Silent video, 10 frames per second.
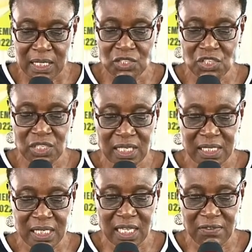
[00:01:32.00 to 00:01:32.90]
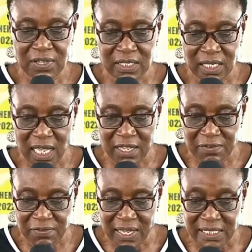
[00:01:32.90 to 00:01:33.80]
Jesus gave his
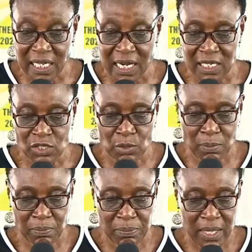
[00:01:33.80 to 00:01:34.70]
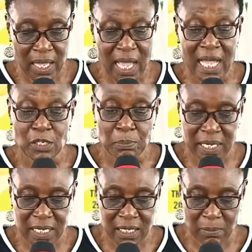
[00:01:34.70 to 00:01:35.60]
life as a ransom and
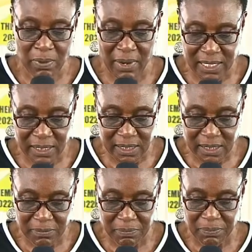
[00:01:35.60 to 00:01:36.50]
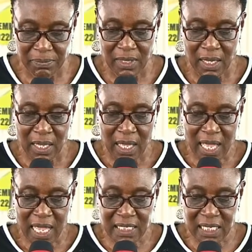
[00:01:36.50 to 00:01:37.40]
paid the price.
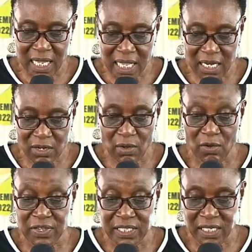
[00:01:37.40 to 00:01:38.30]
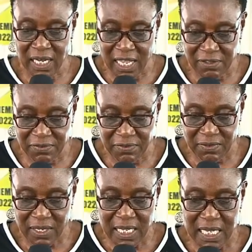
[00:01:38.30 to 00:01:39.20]
At the end of his life,
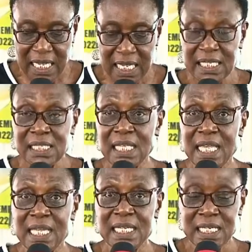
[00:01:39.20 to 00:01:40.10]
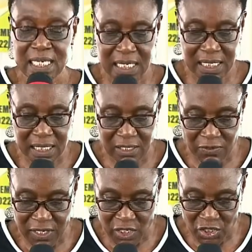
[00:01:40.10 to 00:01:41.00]
he said, "It is
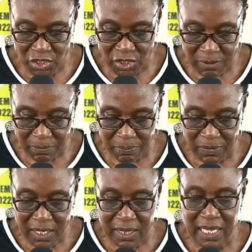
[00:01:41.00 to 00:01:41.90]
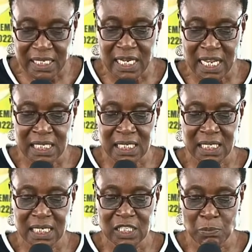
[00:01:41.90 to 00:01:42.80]
finished." That debt
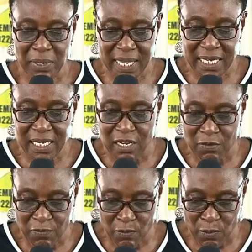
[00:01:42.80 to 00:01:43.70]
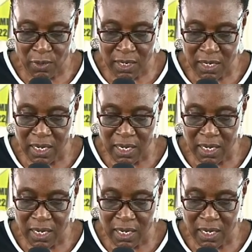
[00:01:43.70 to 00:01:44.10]
is paid in full.